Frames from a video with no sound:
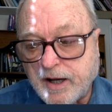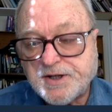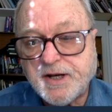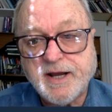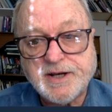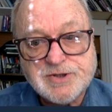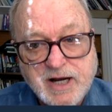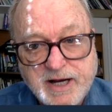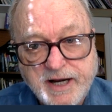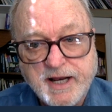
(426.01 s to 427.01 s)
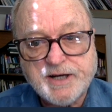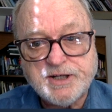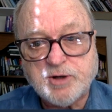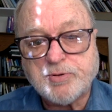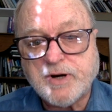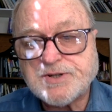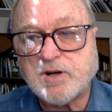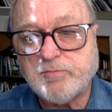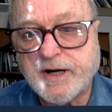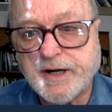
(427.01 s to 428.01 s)
anti-anxiety,
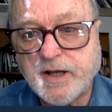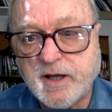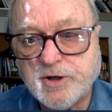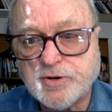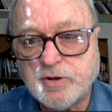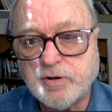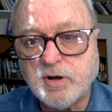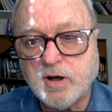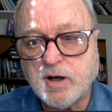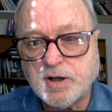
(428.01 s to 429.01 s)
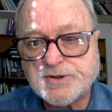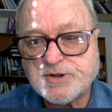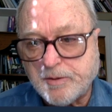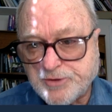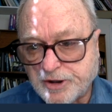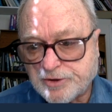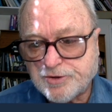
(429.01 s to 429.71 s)
antidepressant medication, uh, subject